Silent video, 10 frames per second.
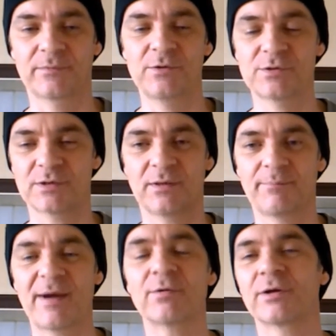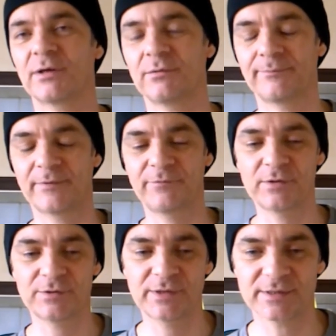Use a powder coat. If
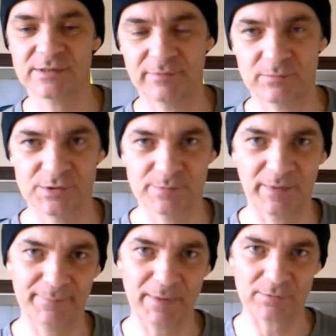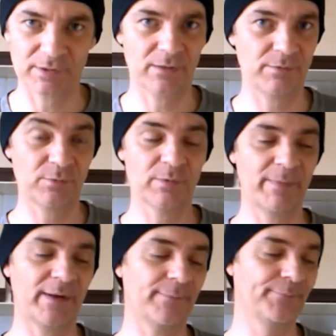you can get something which is being powder coated, all the
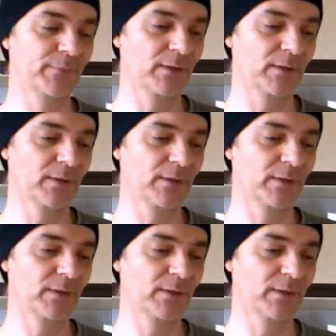better.